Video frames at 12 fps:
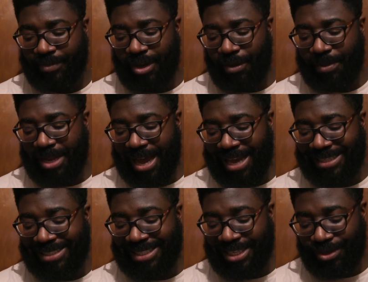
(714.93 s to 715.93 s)

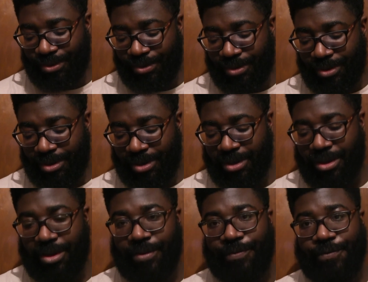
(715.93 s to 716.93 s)
ideal
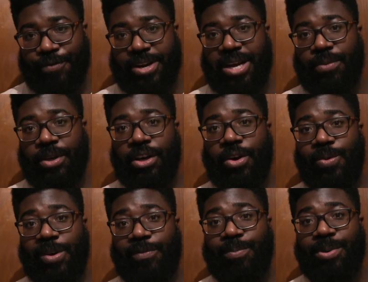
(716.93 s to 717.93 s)
3 that we go
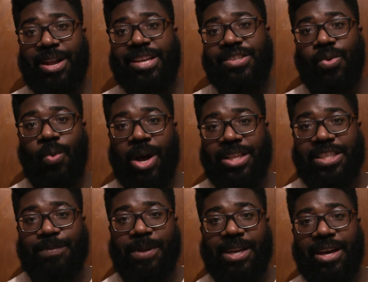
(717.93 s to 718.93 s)
with, plus 1
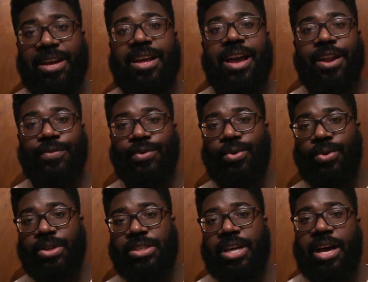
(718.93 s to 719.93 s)
spinner, and of
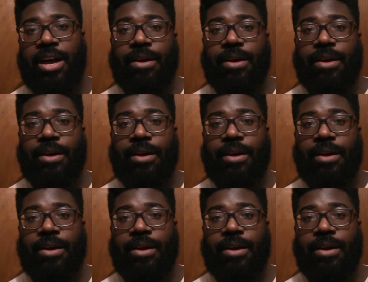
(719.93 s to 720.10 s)
course